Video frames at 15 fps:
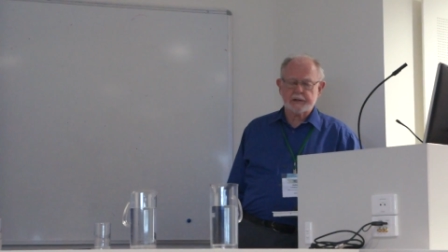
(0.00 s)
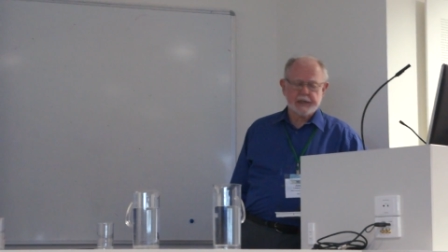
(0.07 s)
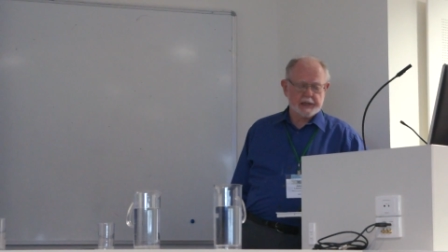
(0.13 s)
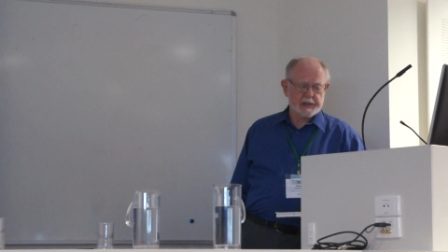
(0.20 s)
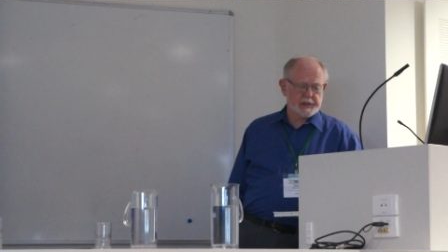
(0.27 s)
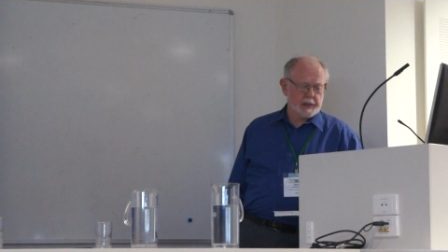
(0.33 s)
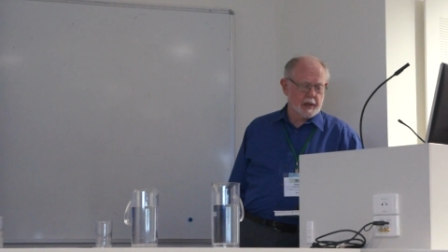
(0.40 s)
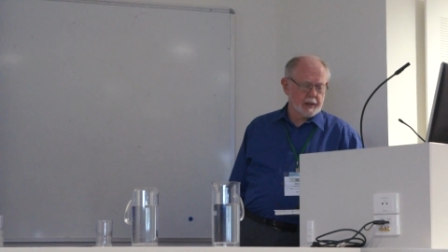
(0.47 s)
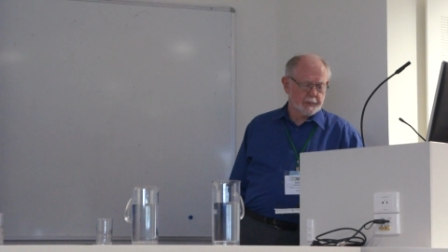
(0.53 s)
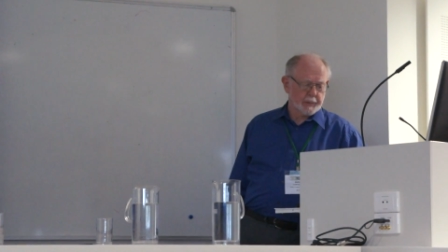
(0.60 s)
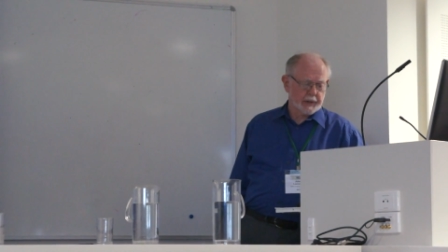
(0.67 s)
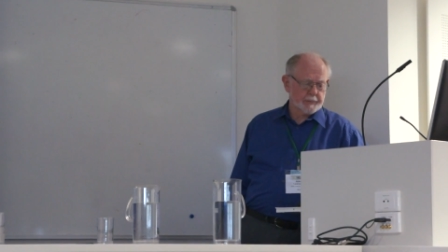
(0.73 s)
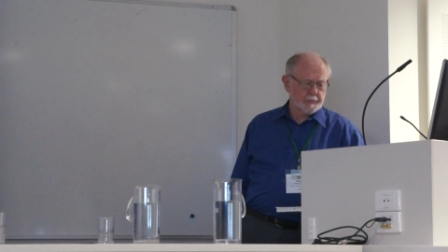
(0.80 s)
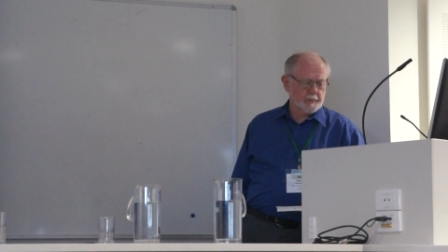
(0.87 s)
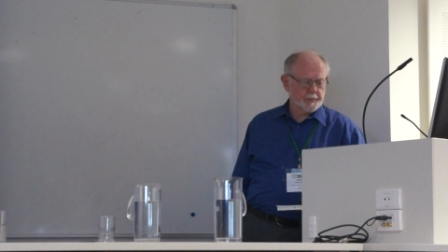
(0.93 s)

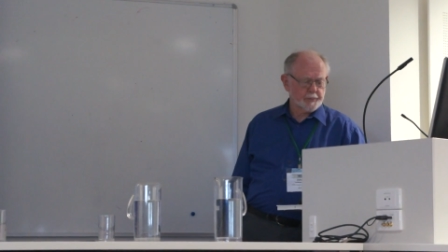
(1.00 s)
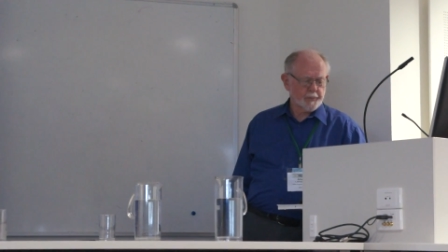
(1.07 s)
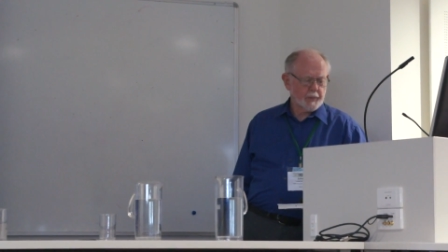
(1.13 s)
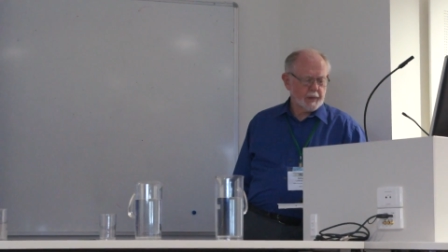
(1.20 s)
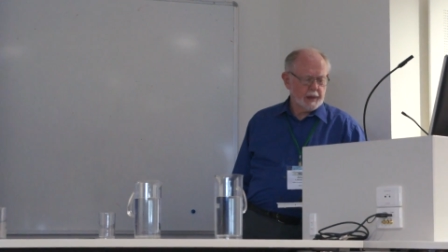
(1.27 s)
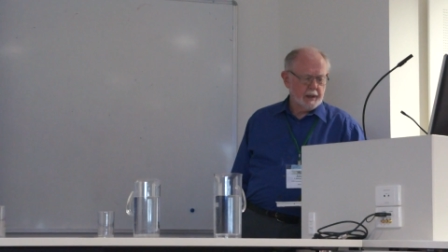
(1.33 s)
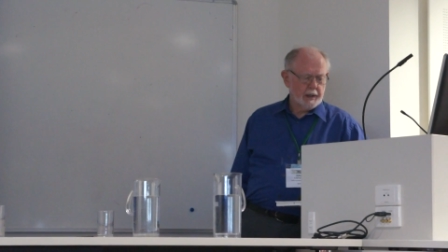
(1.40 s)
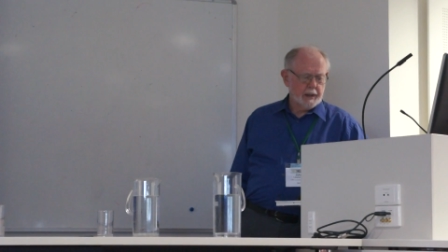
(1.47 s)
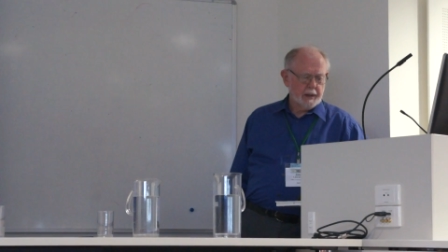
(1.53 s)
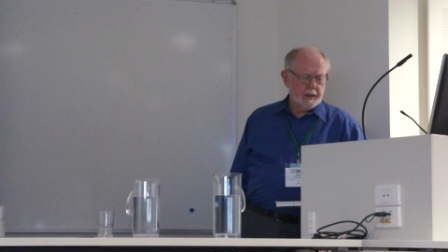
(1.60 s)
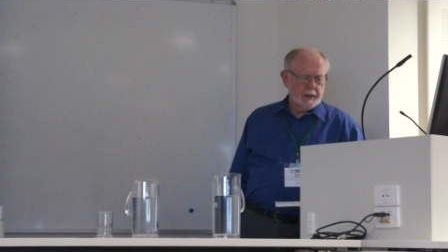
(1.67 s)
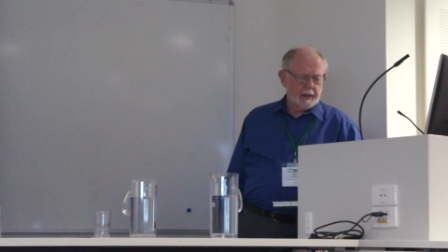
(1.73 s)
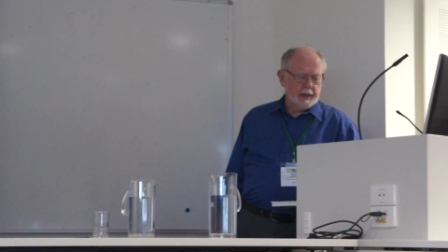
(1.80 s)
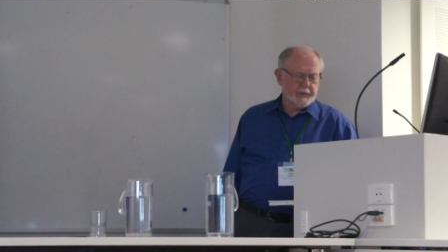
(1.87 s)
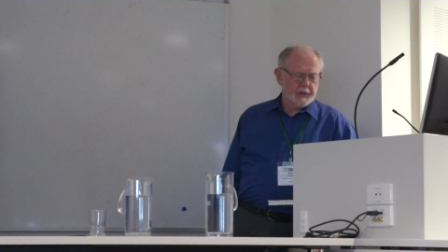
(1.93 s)
Taxonomy,
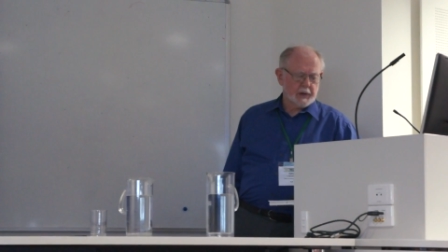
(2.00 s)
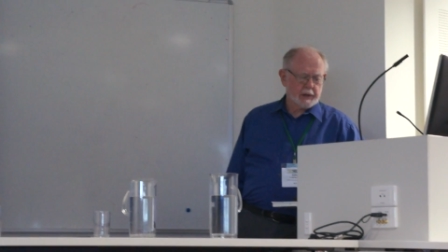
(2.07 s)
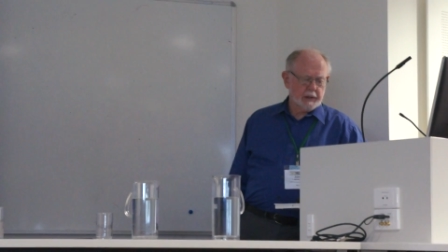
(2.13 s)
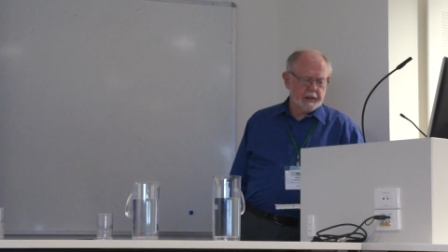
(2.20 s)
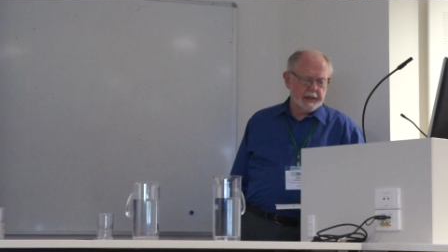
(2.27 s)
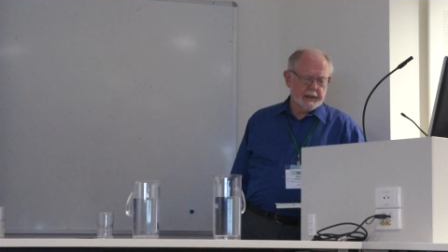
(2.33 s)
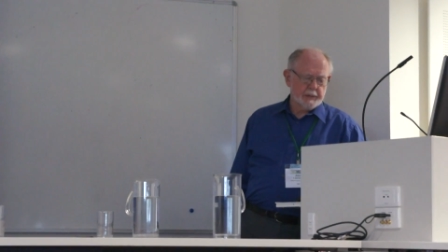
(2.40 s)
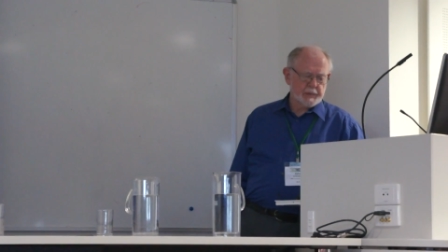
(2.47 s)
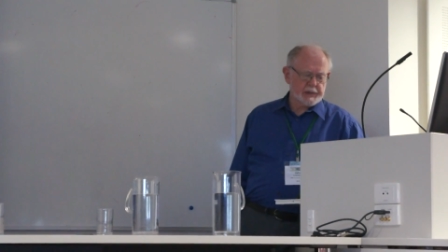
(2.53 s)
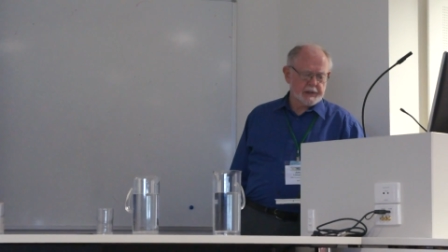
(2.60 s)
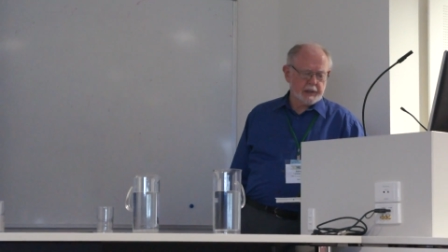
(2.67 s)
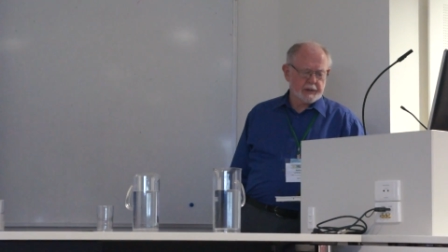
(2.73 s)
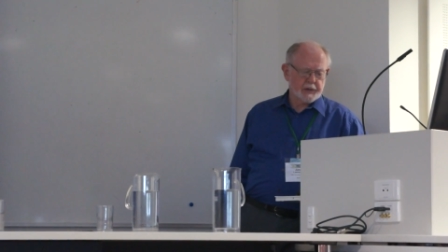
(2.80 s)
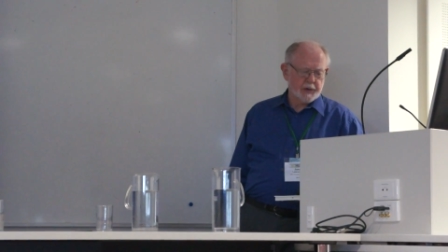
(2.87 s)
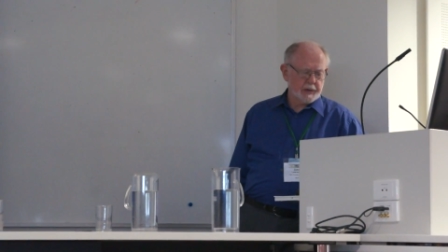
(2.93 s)
and their claims
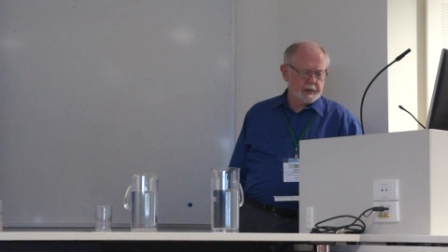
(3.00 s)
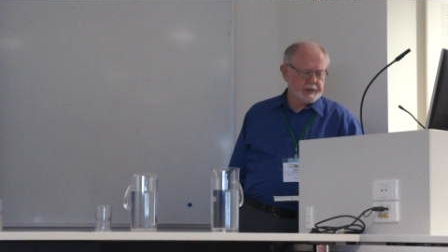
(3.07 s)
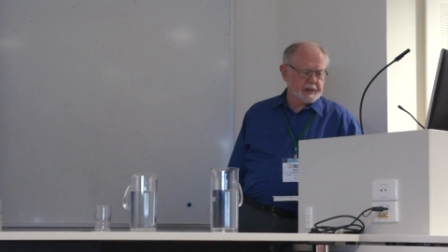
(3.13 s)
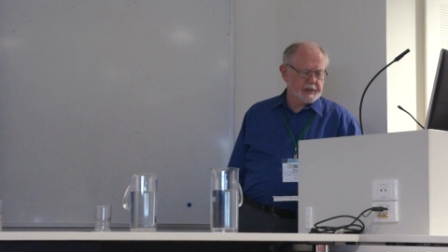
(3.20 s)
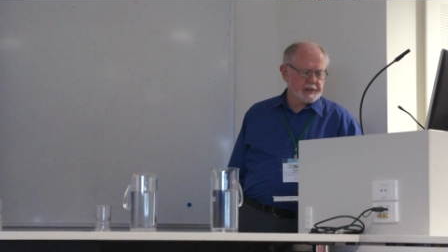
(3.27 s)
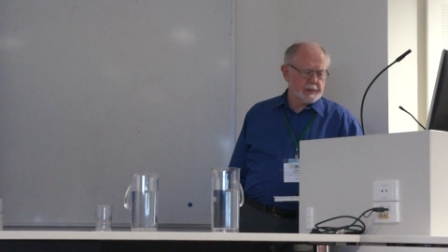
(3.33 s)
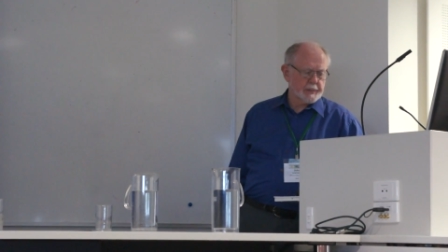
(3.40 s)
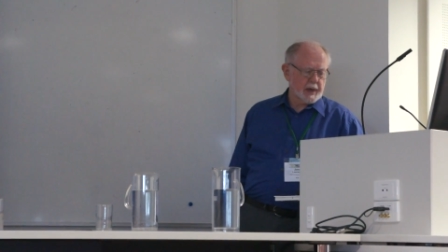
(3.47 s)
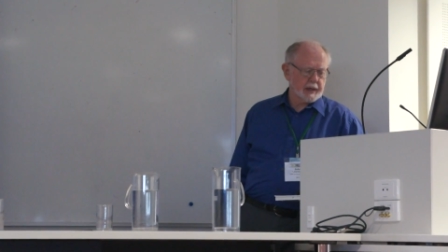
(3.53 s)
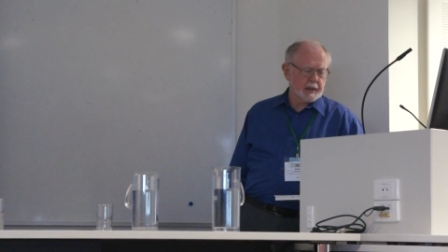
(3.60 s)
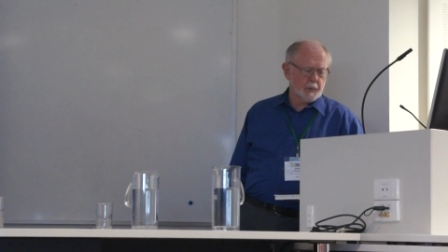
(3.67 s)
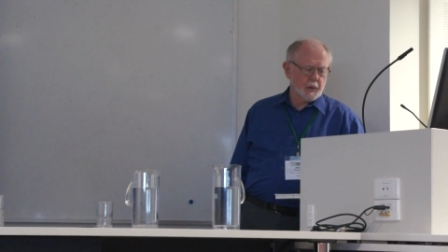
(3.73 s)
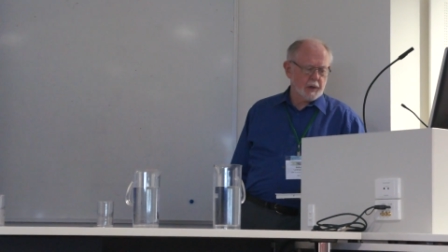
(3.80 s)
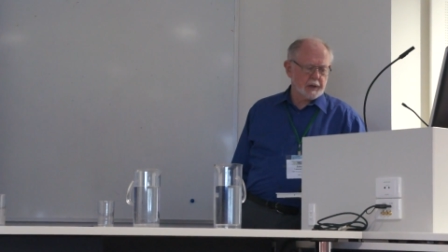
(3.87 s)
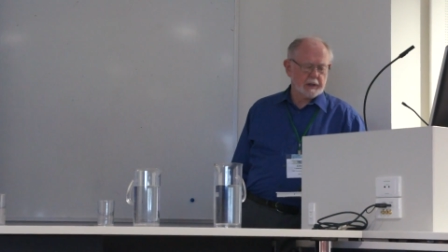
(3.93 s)
that current systematic
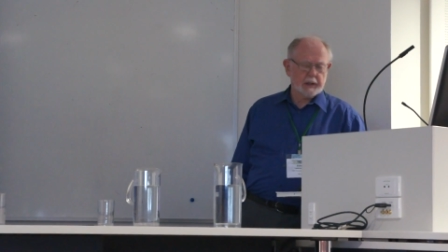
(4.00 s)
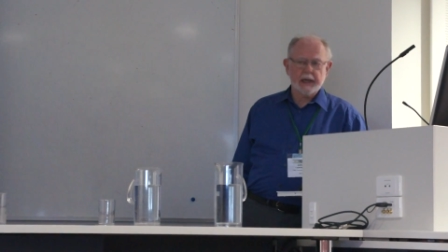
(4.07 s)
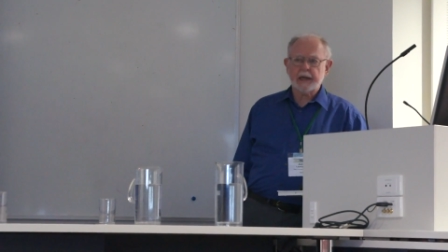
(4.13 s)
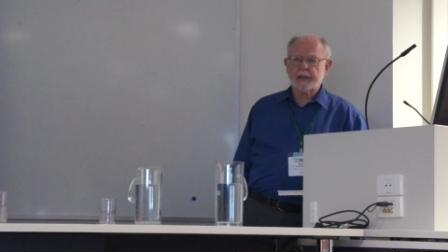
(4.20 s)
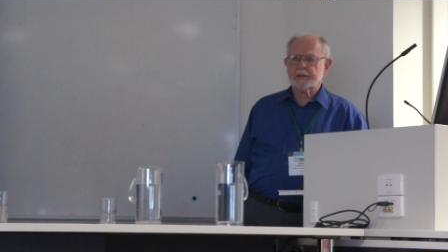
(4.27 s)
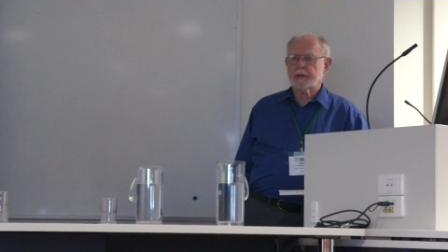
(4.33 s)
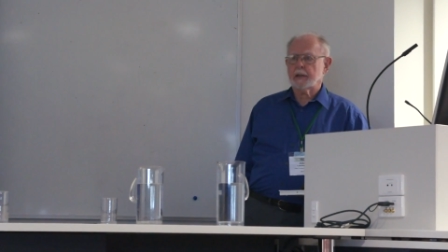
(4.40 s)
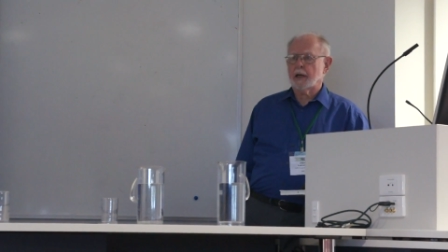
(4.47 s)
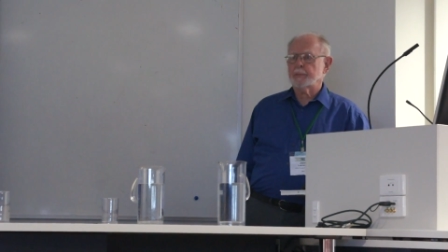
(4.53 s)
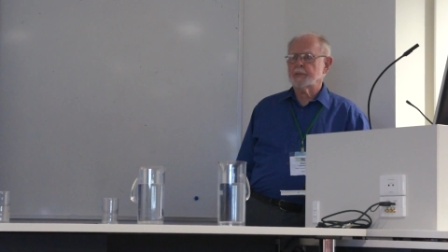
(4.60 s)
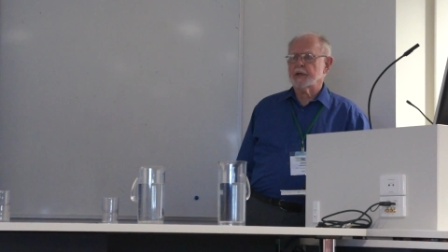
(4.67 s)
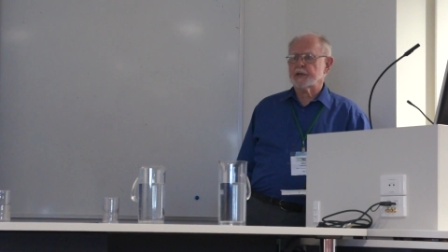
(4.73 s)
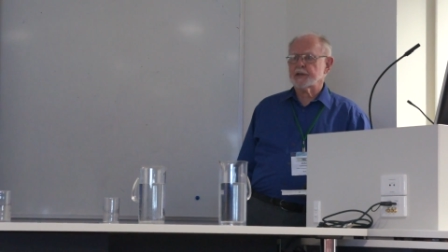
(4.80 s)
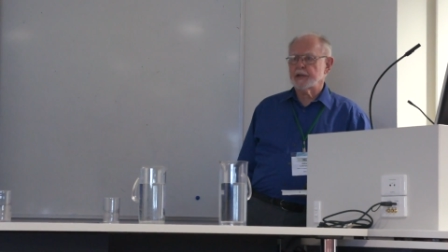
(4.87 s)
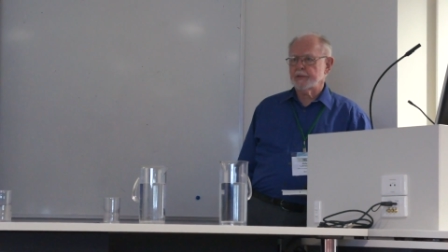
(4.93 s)
work lacked
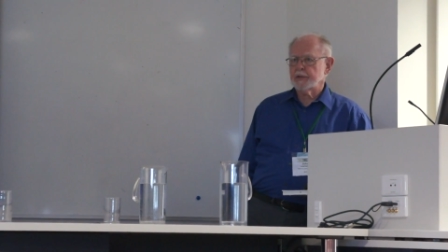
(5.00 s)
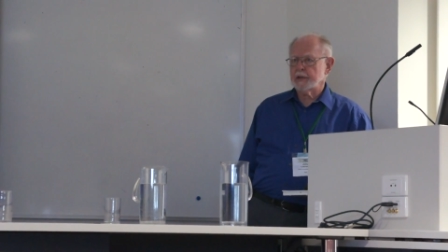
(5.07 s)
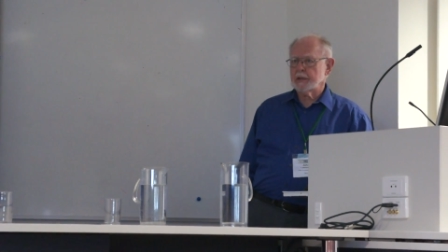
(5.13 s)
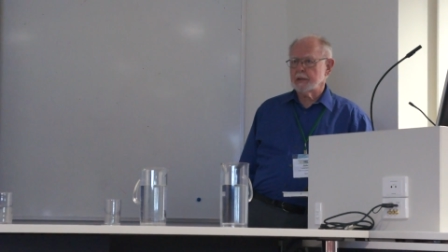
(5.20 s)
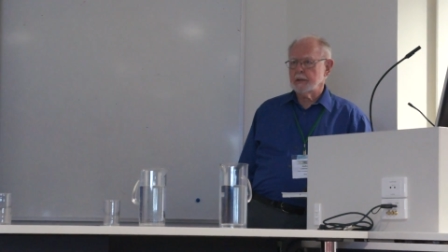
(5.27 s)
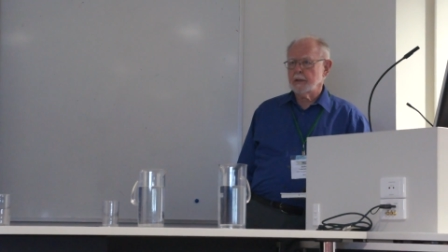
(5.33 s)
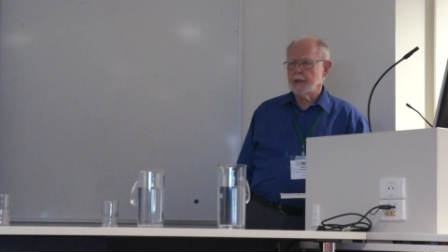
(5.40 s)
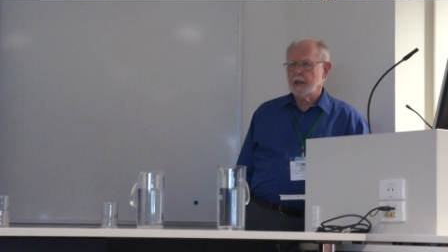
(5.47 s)
objectivity